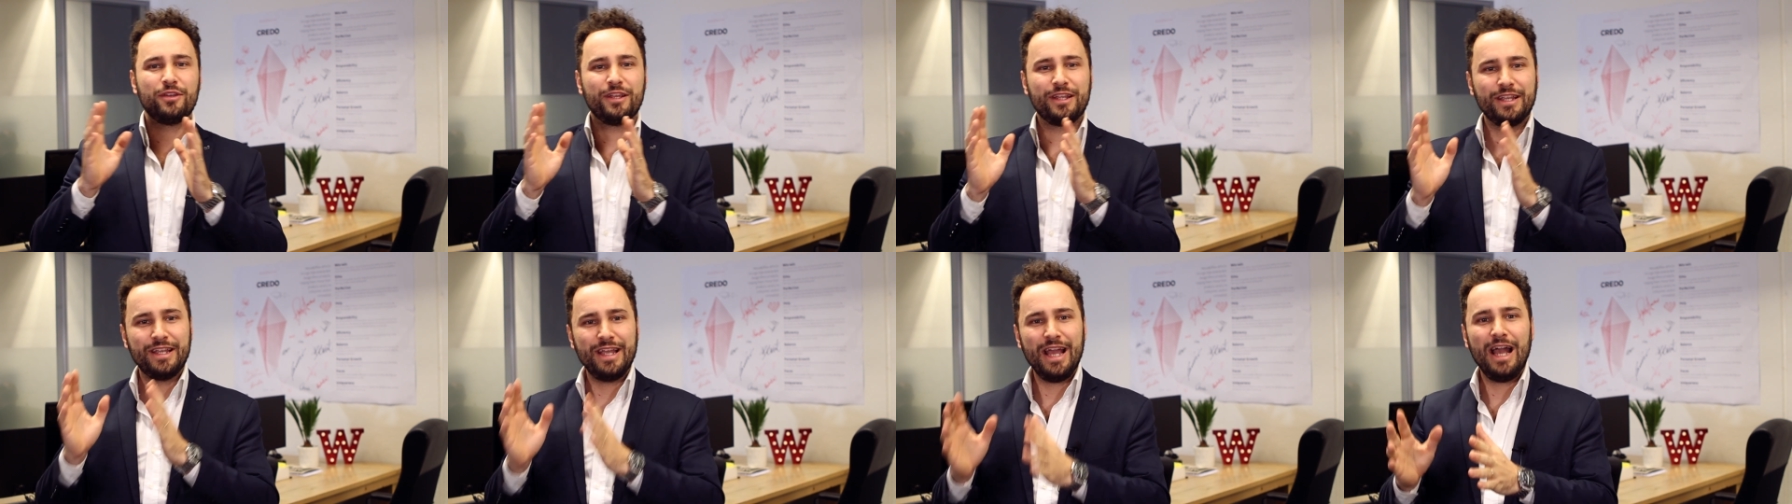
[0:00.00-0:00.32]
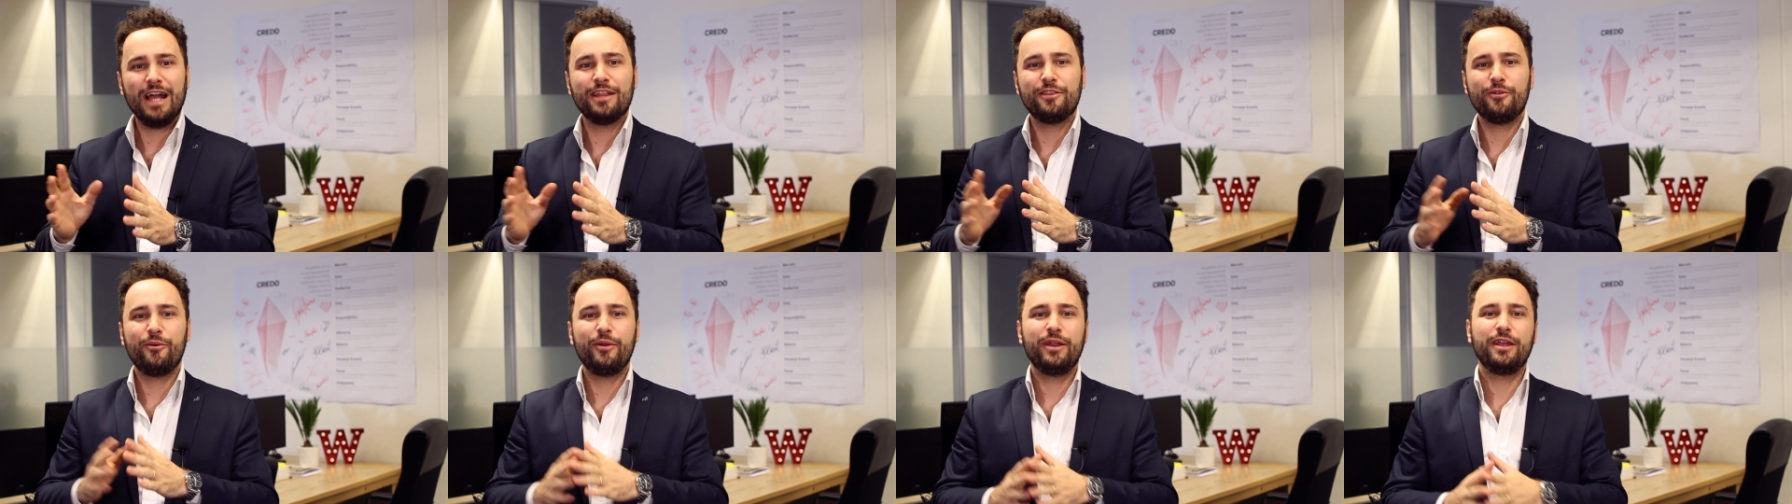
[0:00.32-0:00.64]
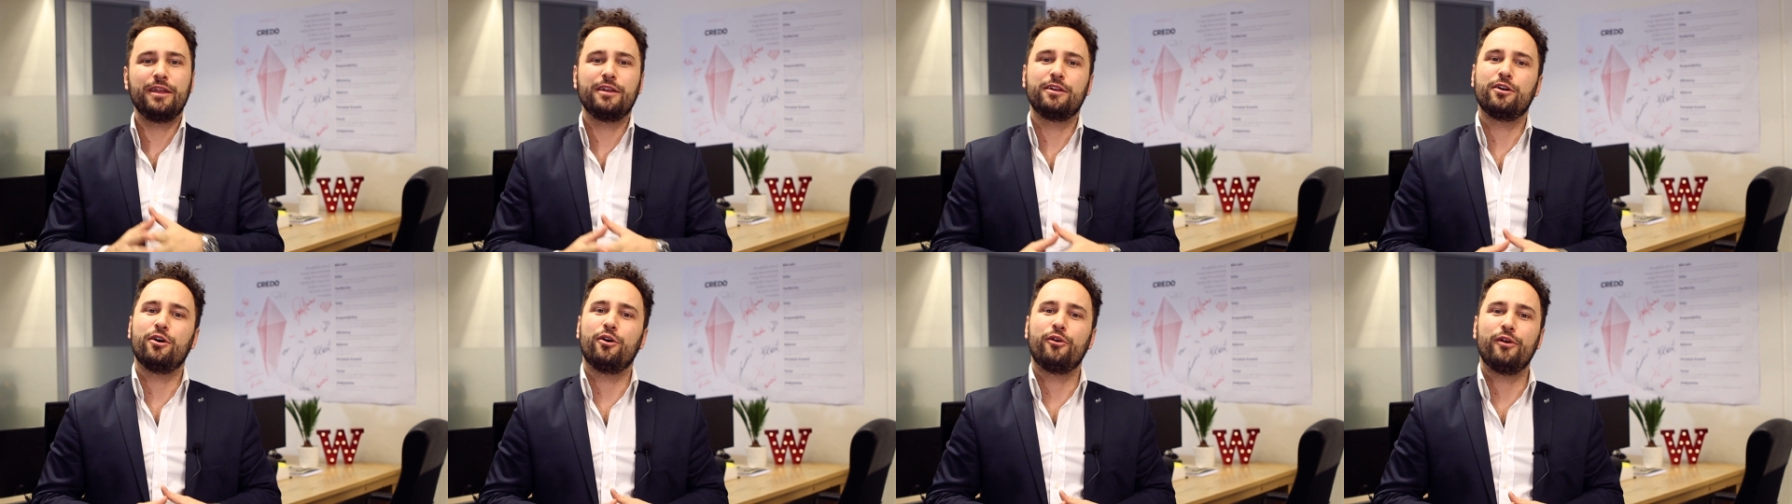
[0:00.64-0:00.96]
the
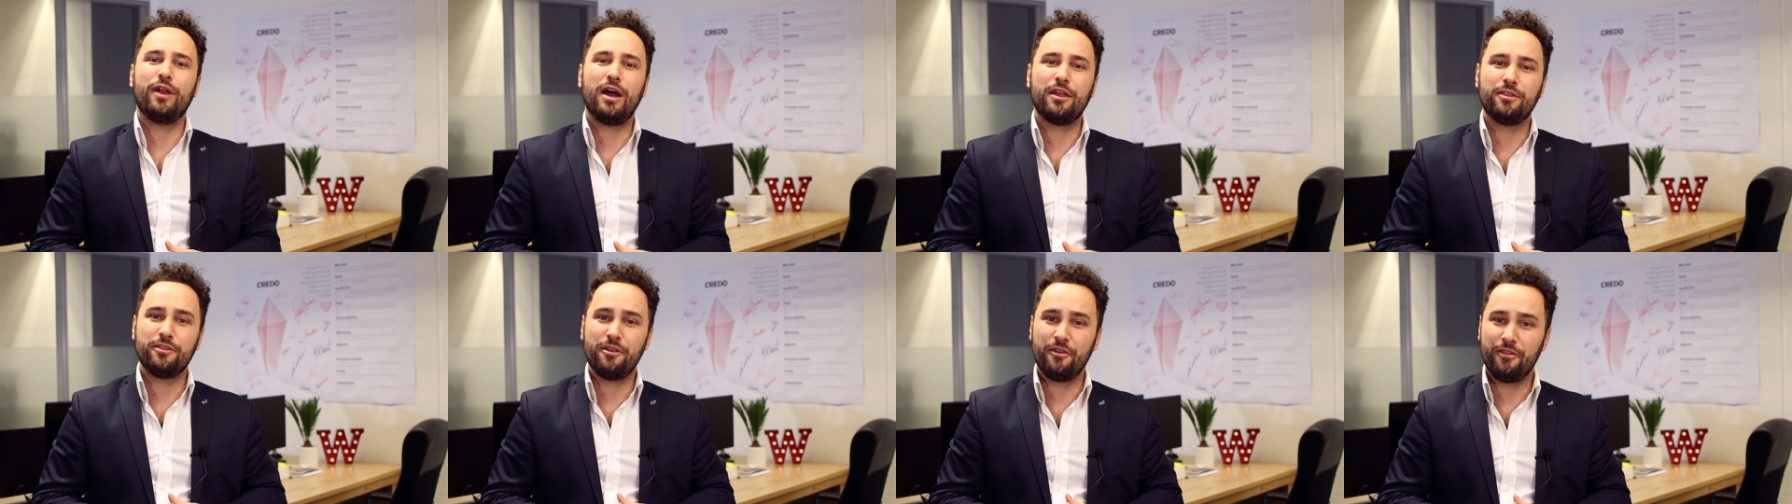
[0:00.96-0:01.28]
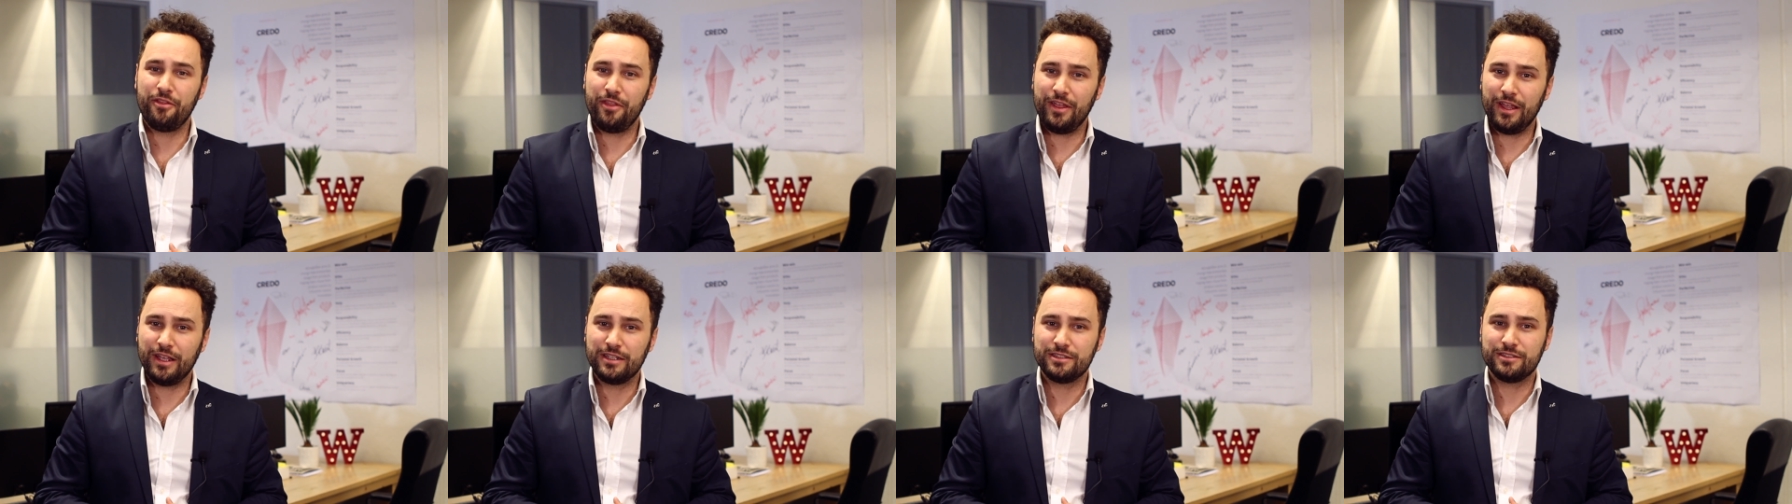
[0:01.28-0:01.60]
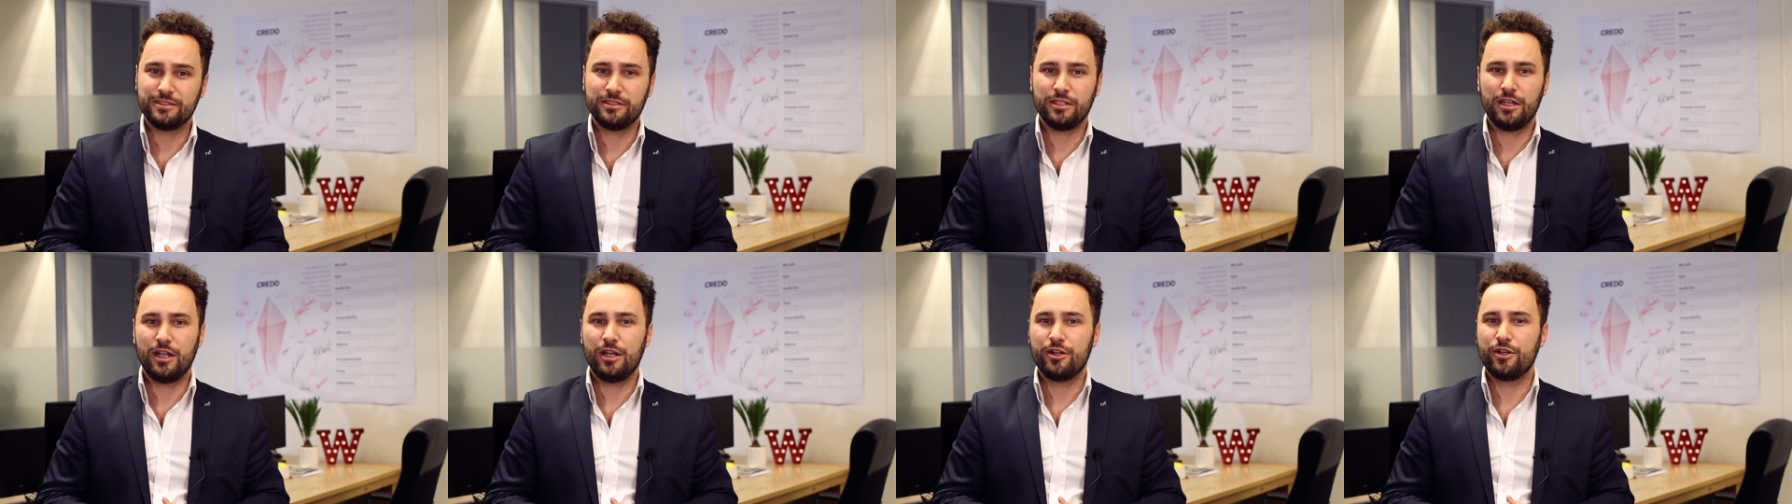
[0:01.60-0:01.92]
catering or other things
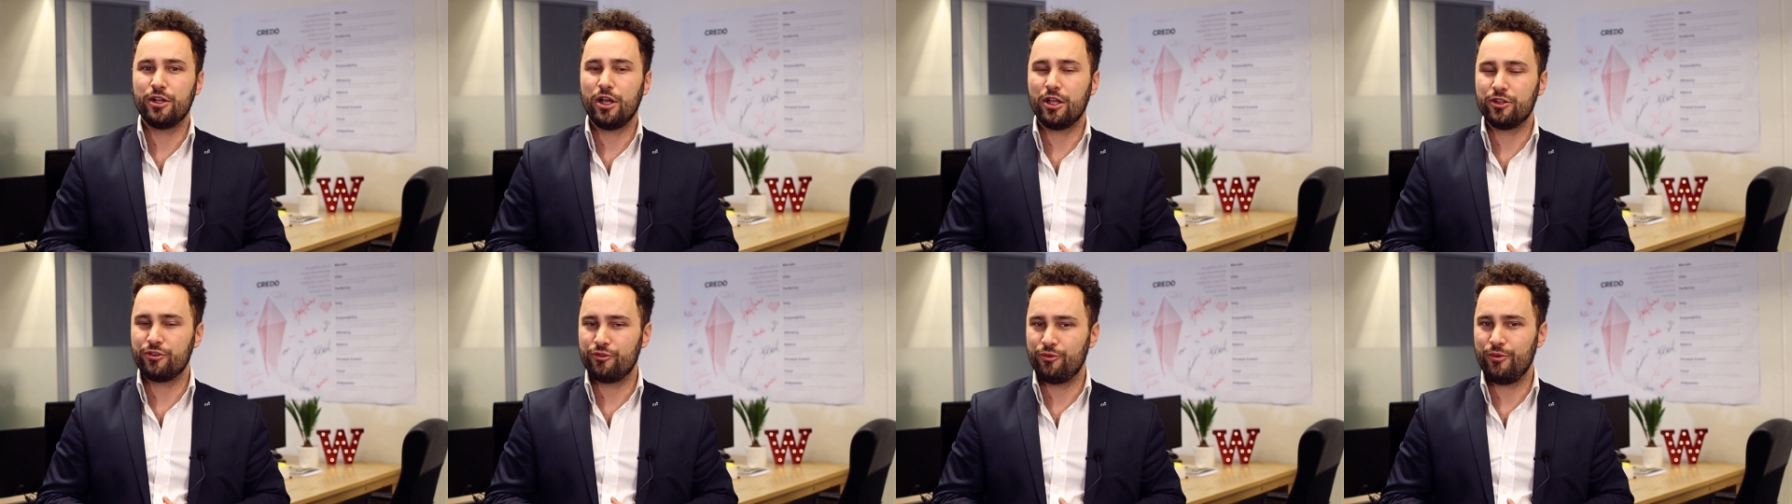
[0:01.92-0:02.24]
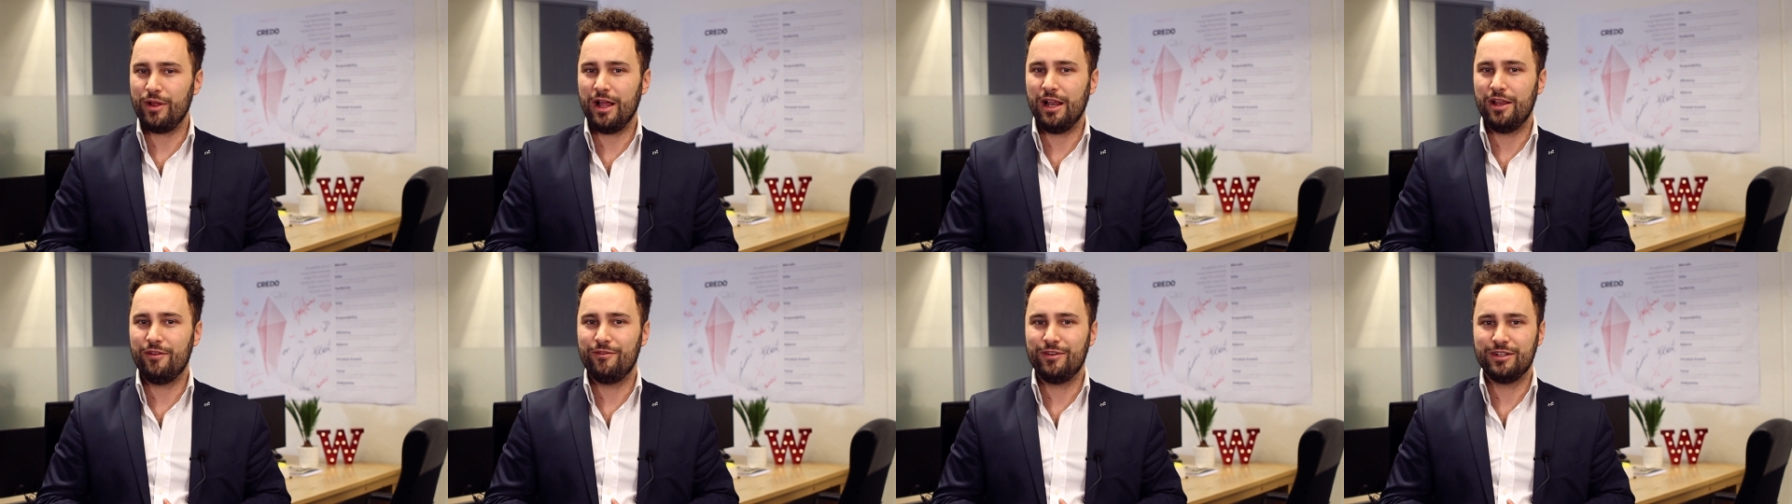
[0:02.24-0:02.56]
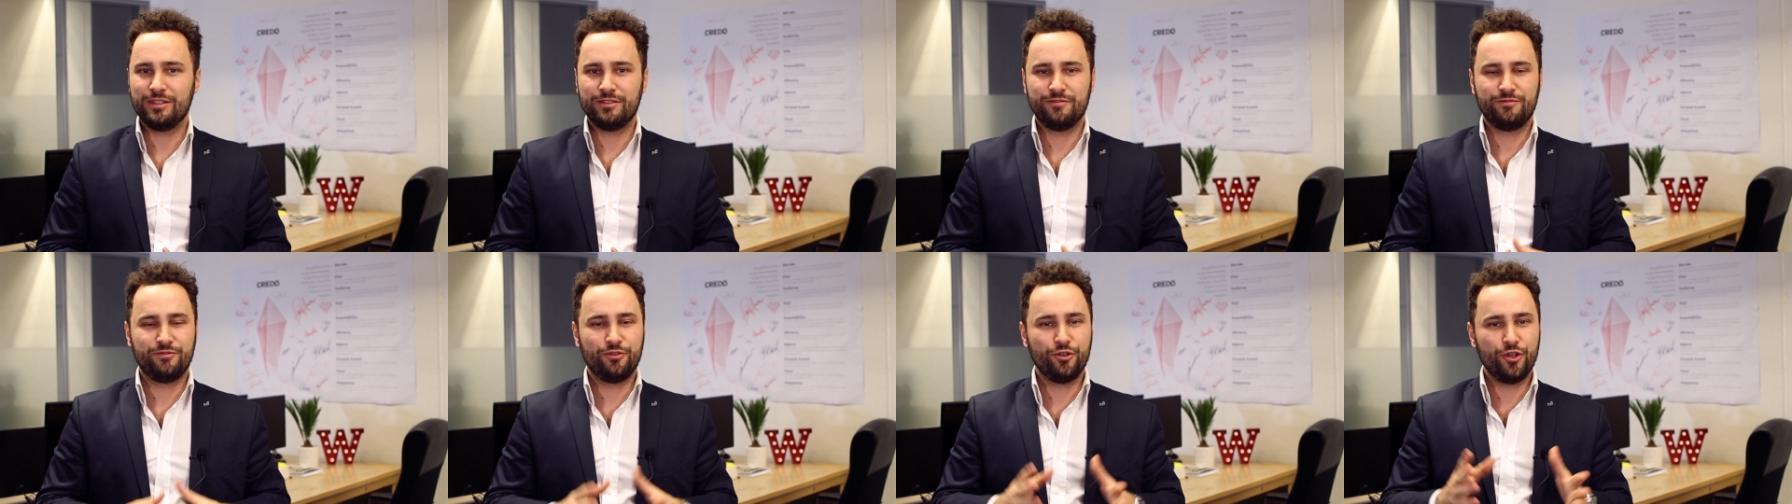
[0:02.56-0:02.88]
that are not
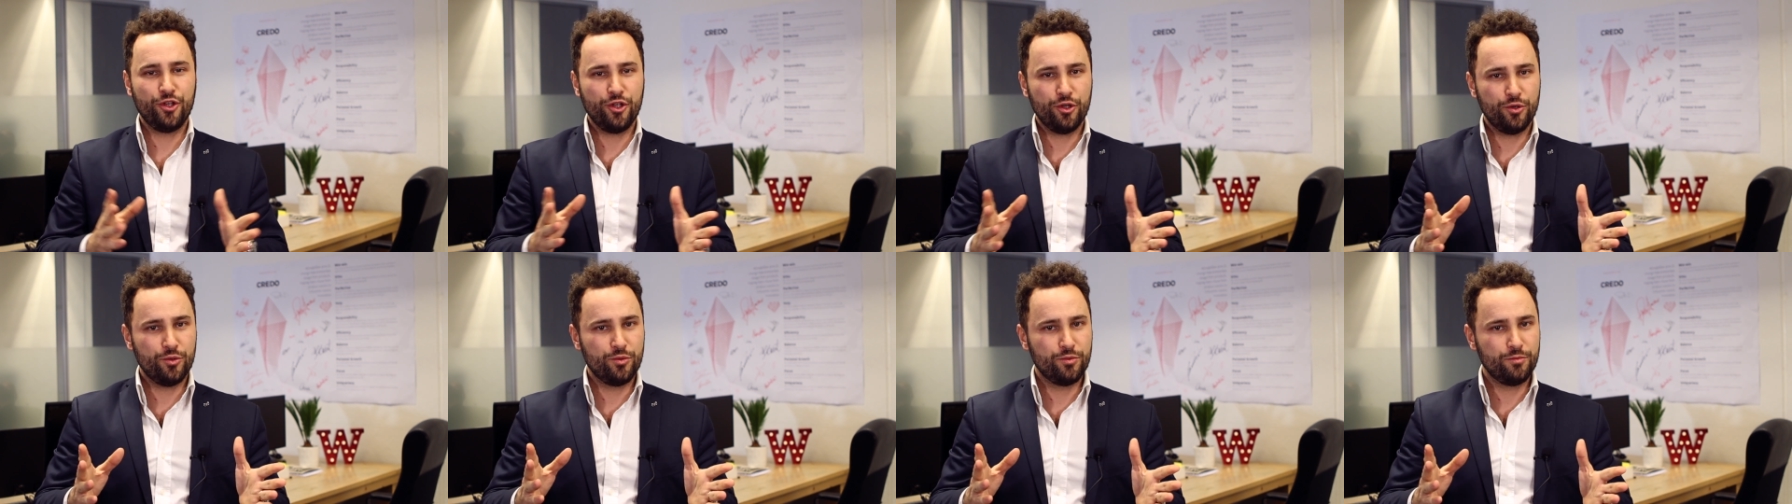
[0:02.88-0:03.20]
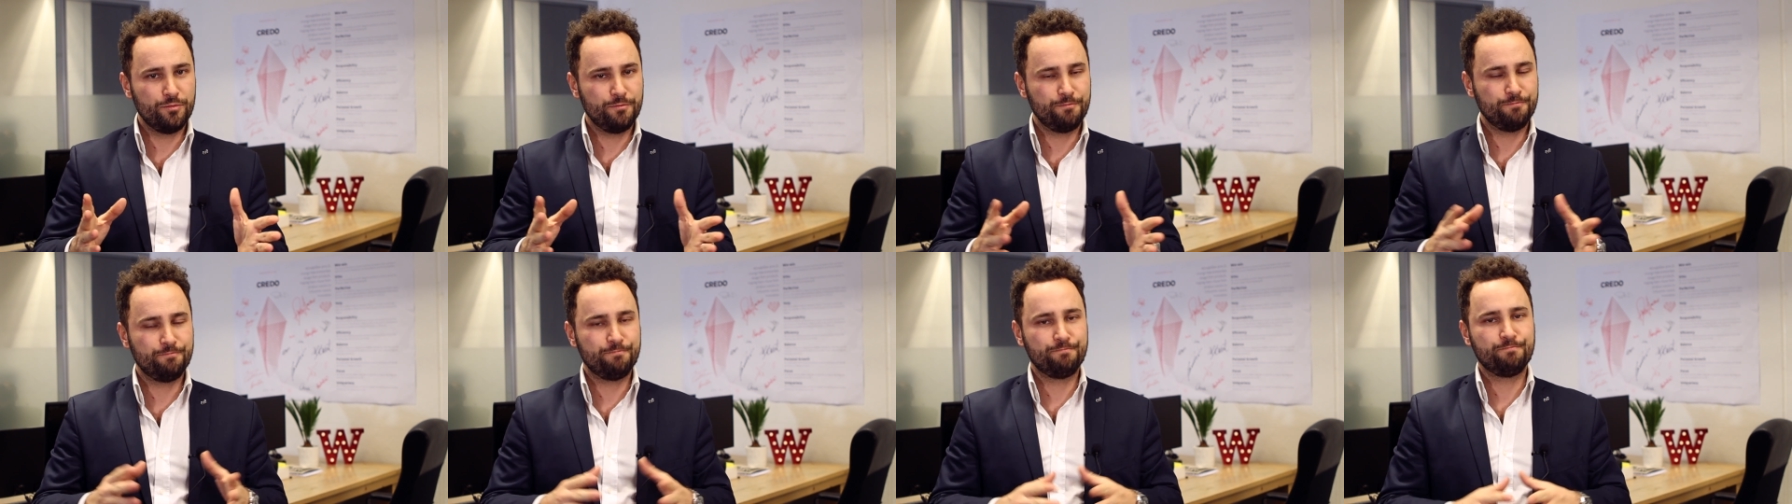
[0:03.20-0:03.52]
relevant for you.